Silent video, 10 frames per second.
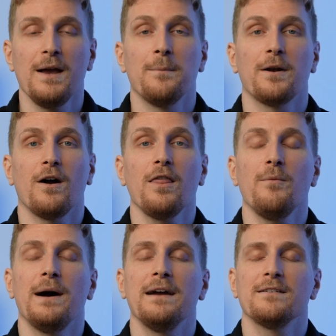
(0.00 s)
But
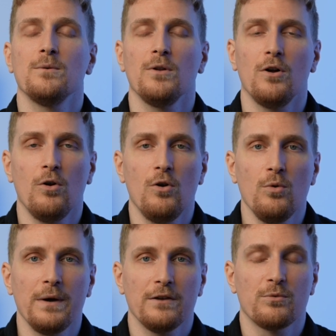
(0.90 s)
otherwise, I will
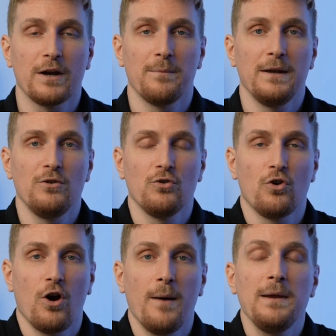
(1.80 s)
always recommend you to
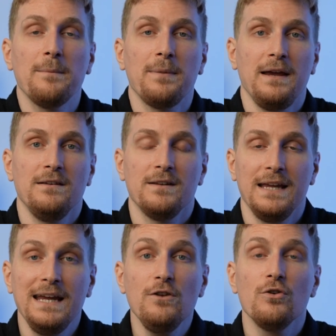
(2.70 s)
copy and paste it
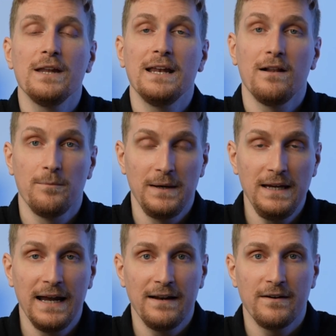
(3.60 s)
into an
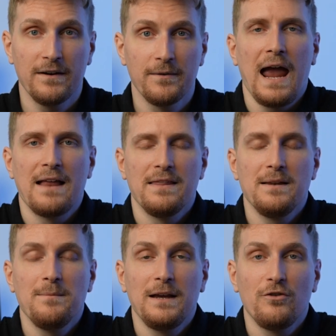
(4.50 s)
NLP editor and
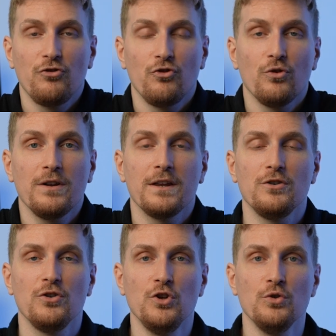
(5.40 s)
then make sure that
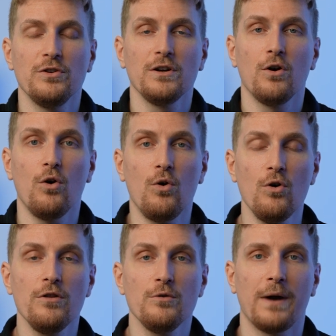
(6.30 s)
you're using
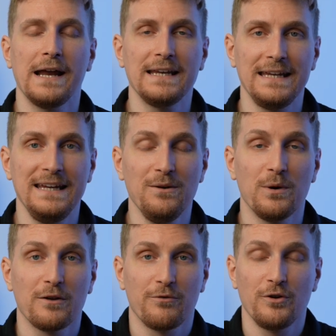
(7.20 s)
all the right
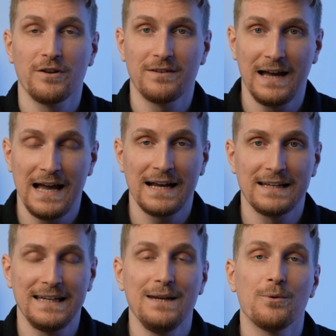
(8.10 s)
keywords for your
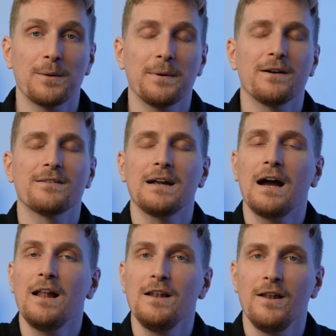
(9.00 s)
target keyword, because there
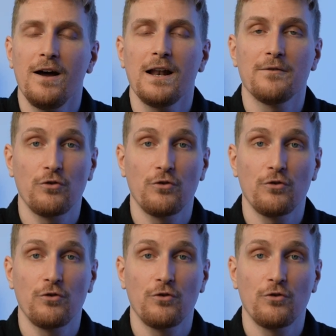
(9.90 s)
are a lot of